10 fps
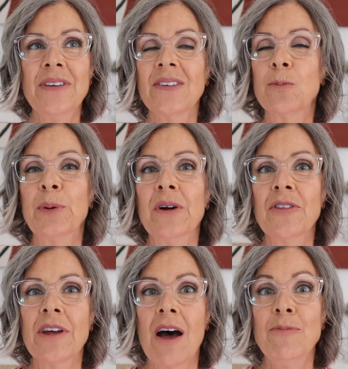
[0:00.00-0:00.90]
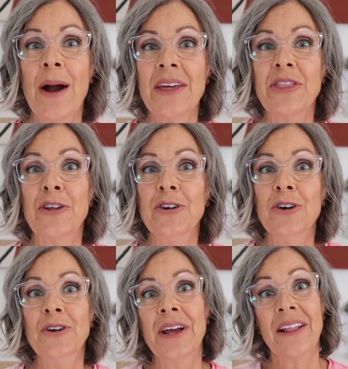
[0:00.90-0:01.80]
this birth of my
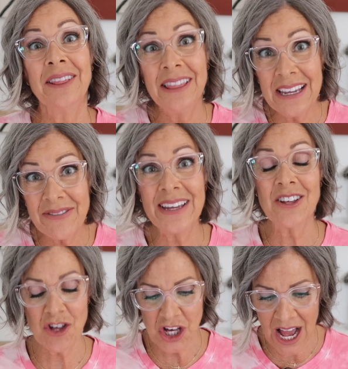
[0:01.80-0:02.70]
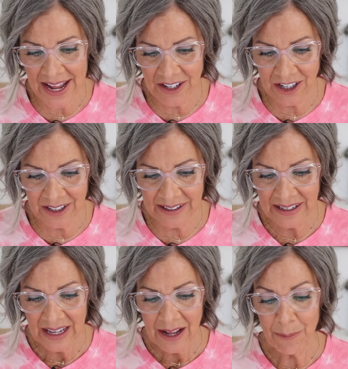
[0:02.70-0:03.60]
third living child,
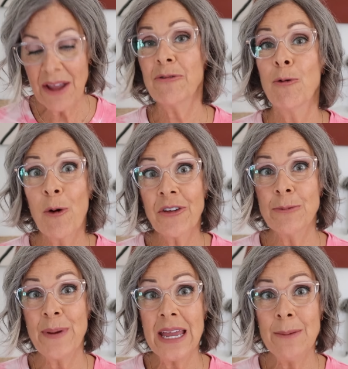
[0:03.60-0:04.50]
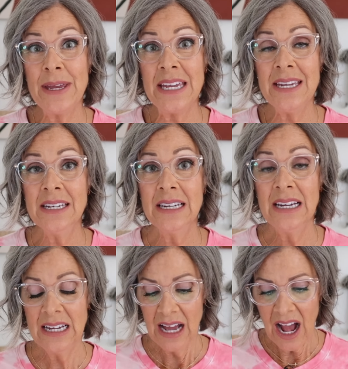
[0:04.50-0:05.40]
my fourth baby,
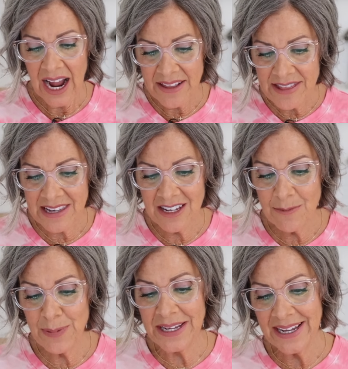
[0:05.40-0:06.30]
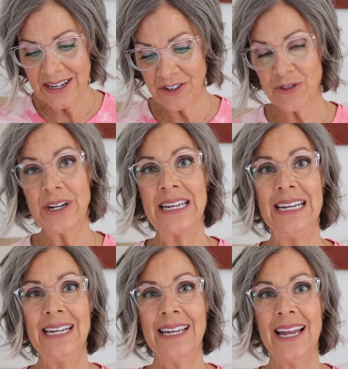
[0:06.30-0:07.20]
I did begin
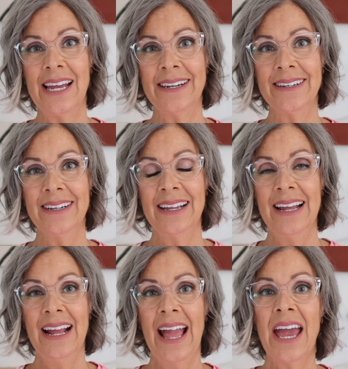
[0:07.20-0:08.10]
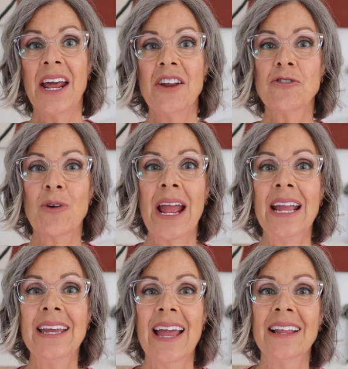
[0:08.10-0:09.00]
drinking again. And I
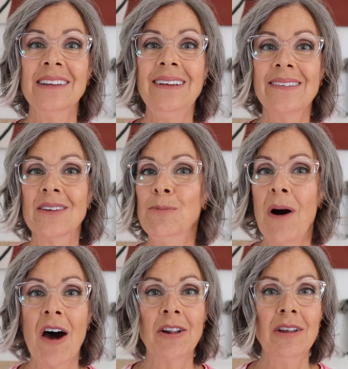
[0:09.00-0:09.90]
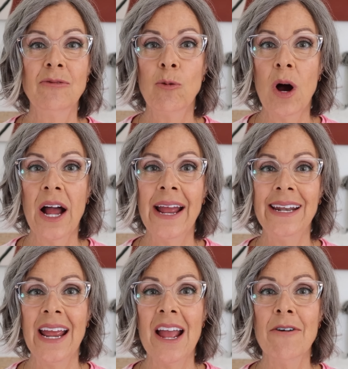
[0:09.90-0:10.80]
drank at least a bottle of
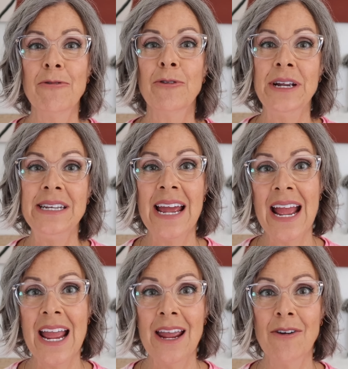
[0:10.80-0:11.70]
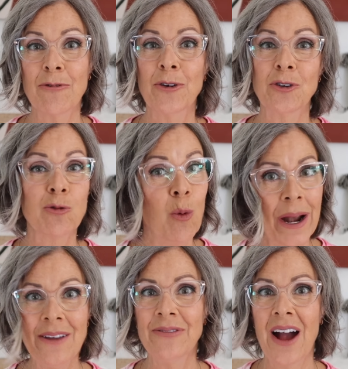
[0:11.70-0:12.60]
wine every day for
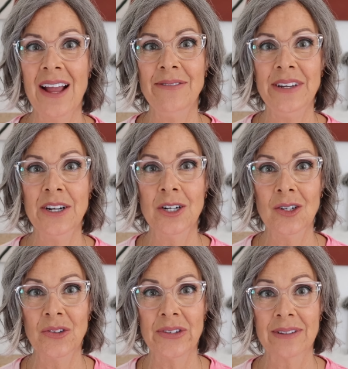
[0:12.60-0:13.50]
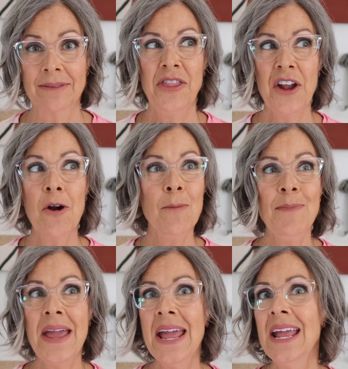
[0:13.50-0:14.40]
25 years. There
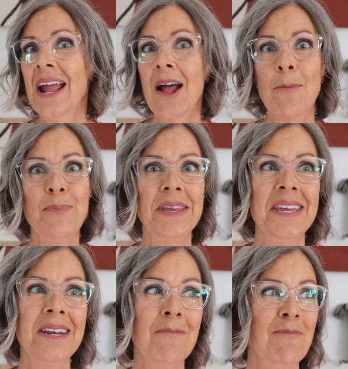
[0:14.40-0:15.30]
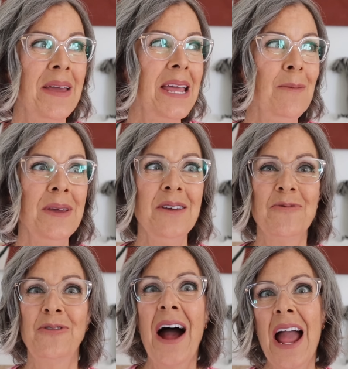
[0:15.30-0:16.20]
may have been maybe
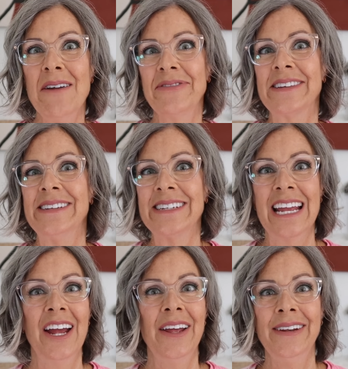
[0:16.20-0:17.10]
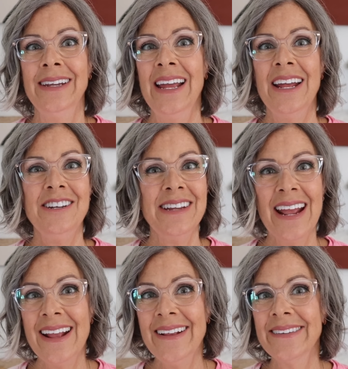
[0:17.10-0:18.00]
five to 10
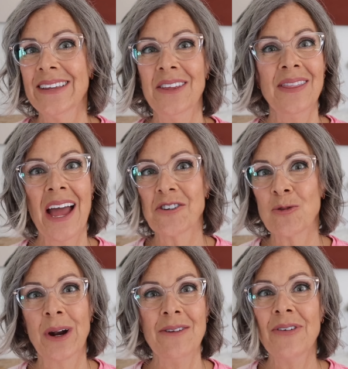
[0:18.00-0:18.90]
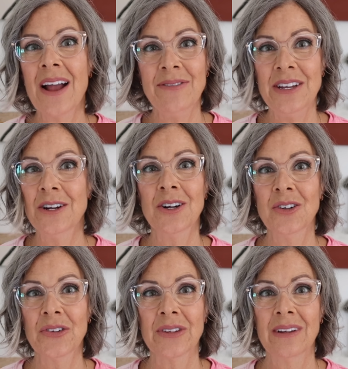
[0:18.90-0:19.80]
days in that 25
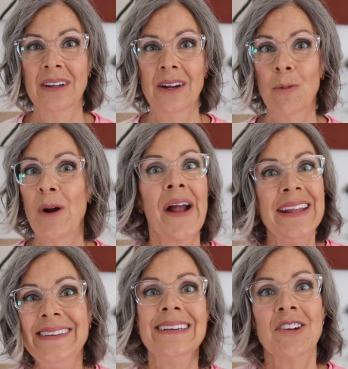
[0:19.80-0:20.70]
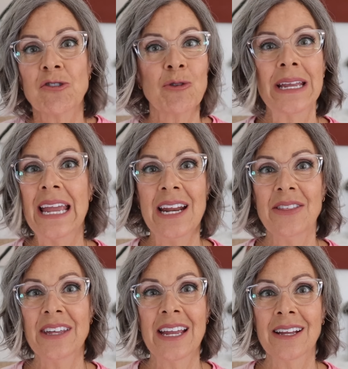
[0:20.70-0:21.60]
years where I didn't drink
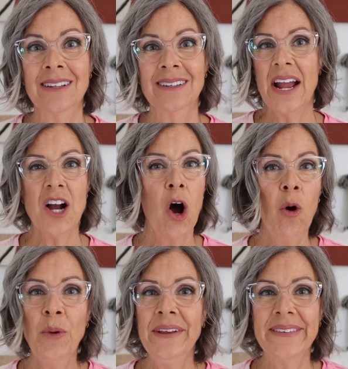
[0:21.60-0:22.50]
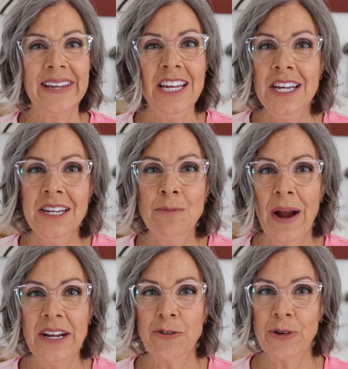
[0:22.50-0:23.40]
anything. I always hid
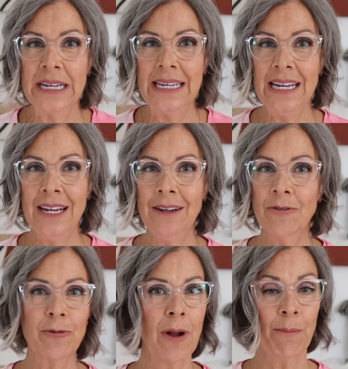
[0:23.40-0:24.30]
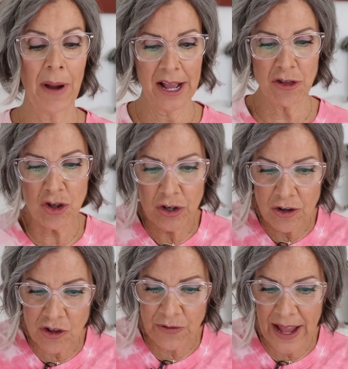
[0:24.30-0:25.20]
my drinking from my
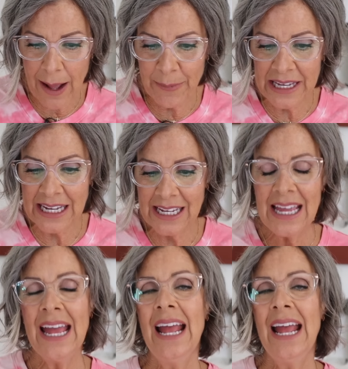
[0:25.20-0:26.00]
church family